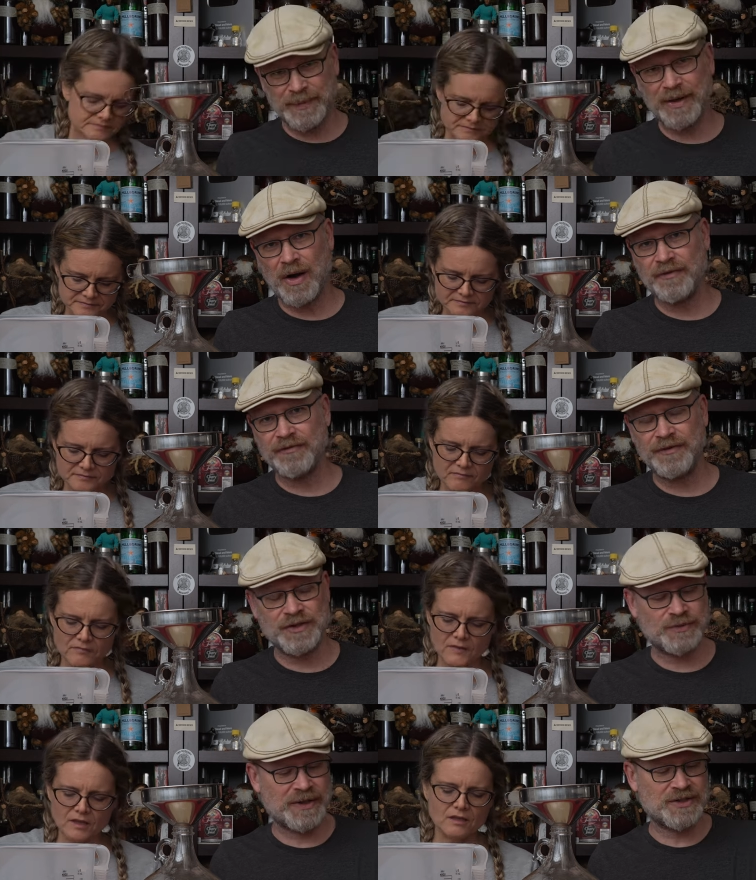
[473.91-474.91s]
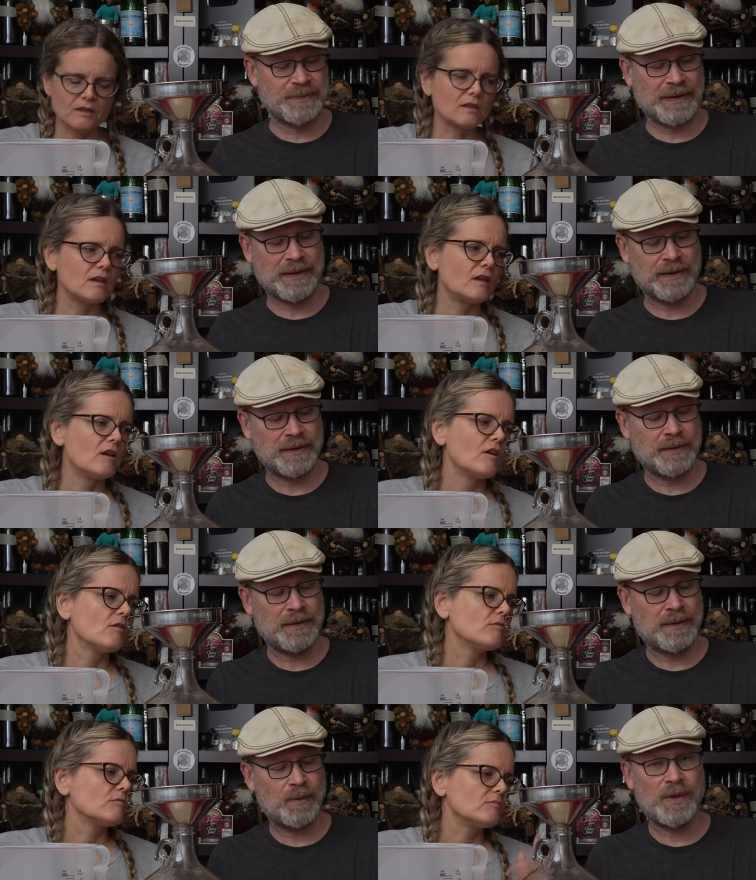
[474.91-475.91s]
Speaker 1: bit off of his recipe.
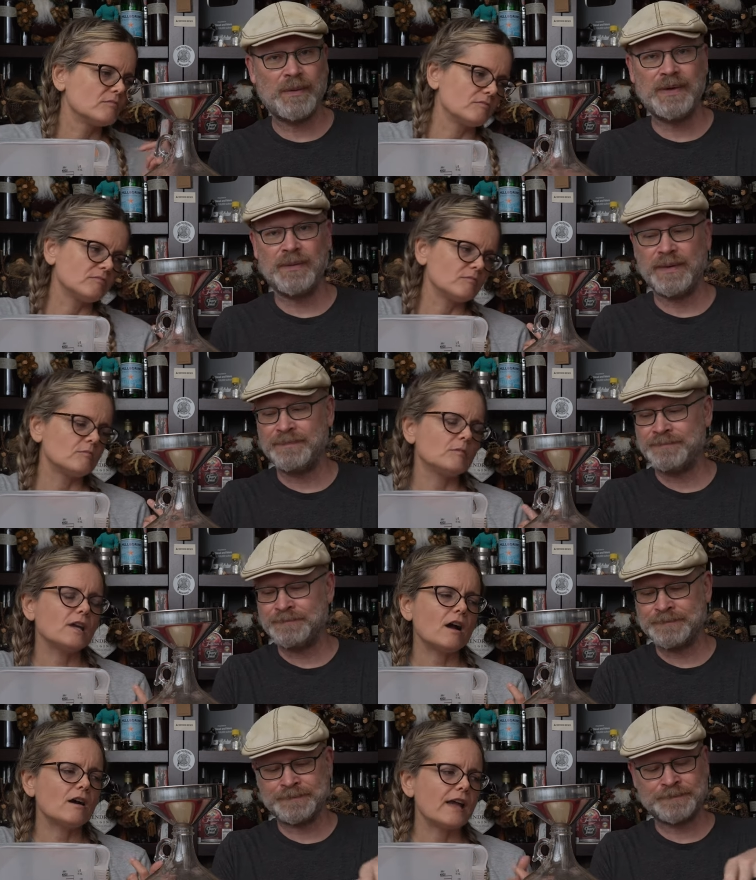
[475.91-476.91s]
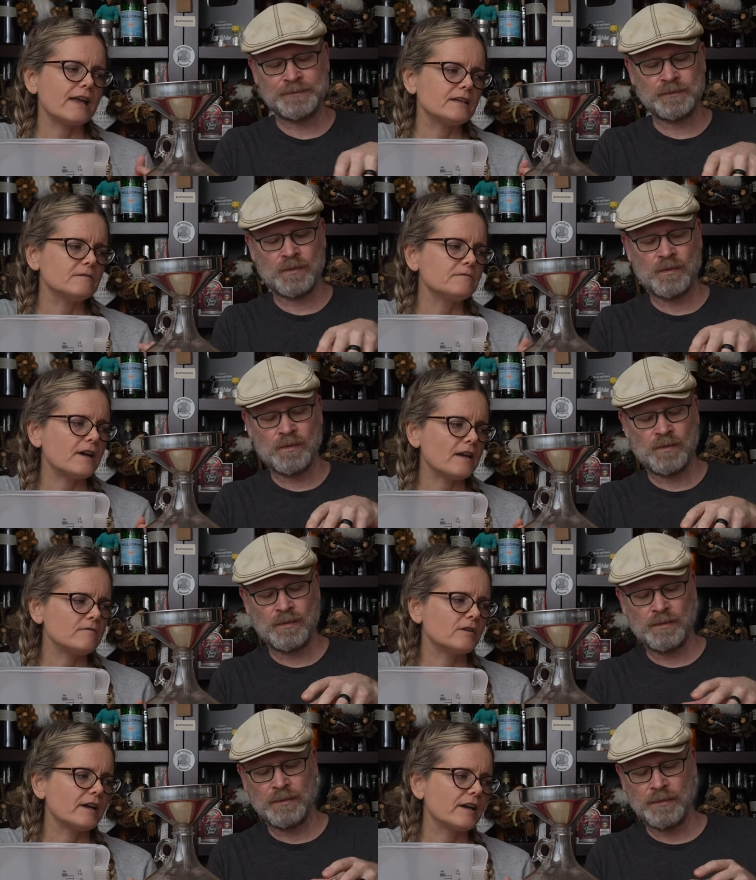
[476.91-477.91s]
And what are we doing?
Speaker 2: We are adding
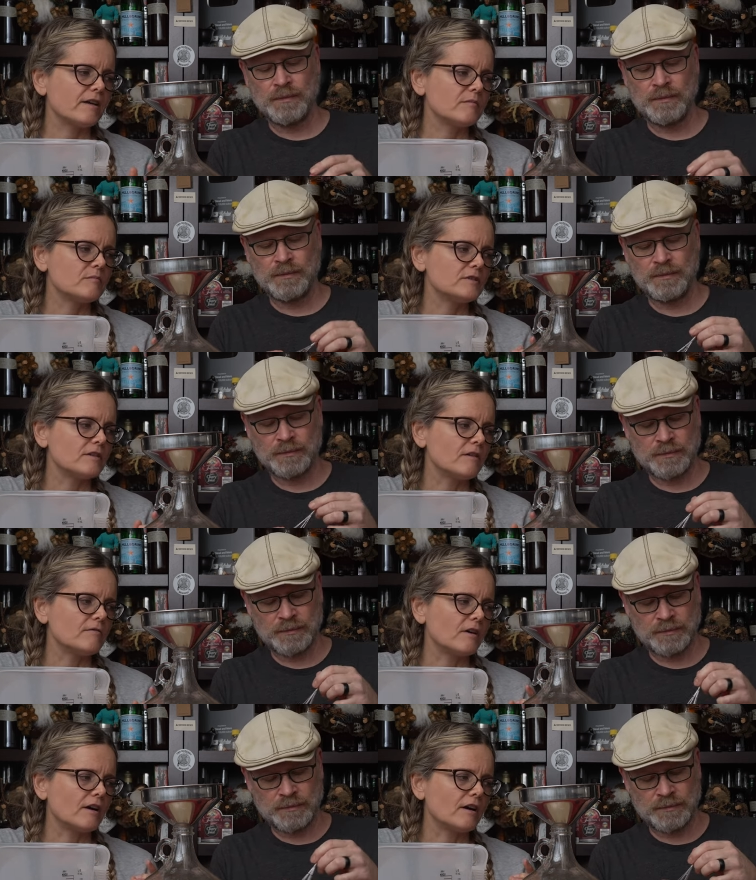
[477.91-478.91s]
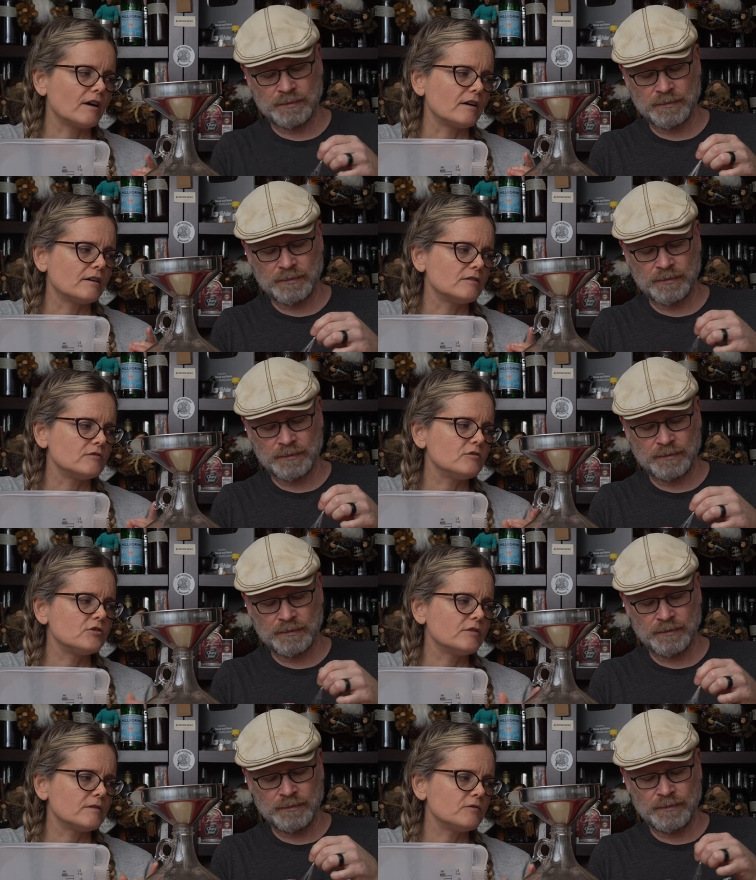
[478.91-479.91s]
five grams of our
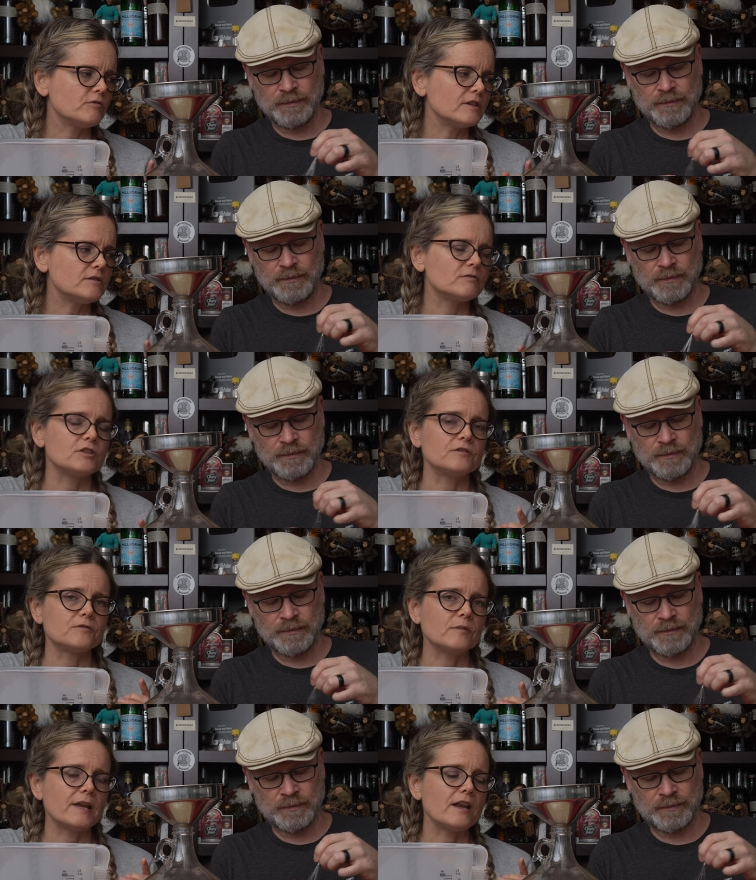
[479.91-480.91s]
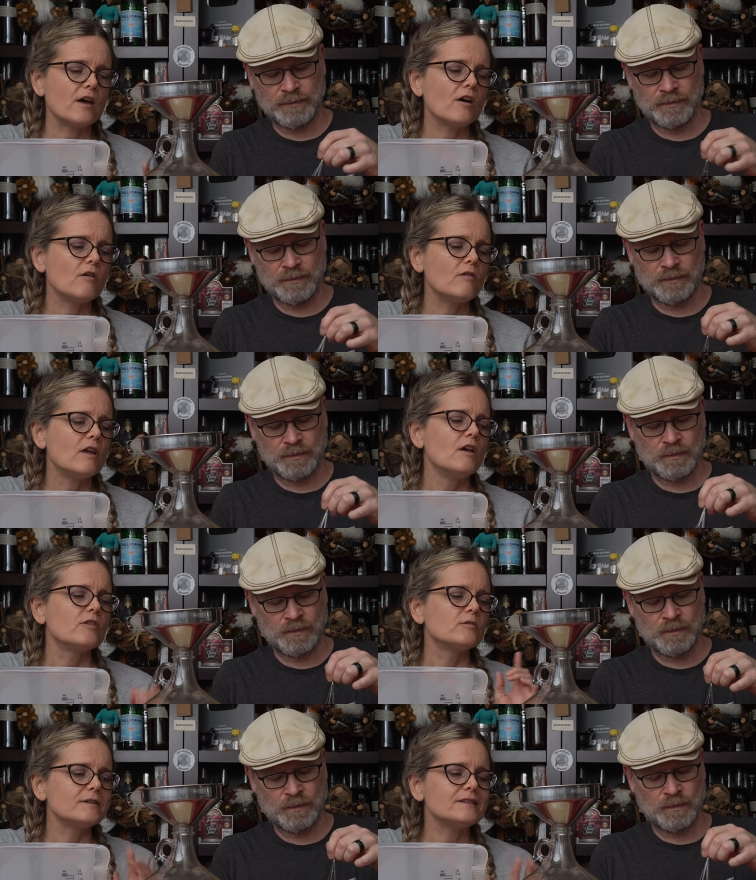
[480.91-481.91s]
nutrient of choice, which is Fermaid O.
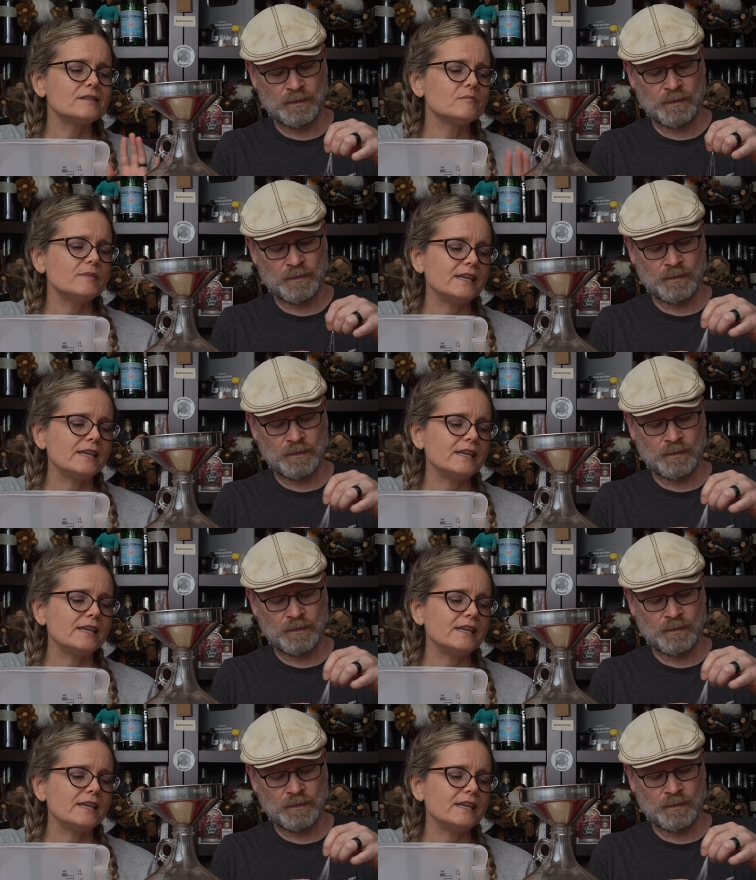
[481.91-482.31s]
The reason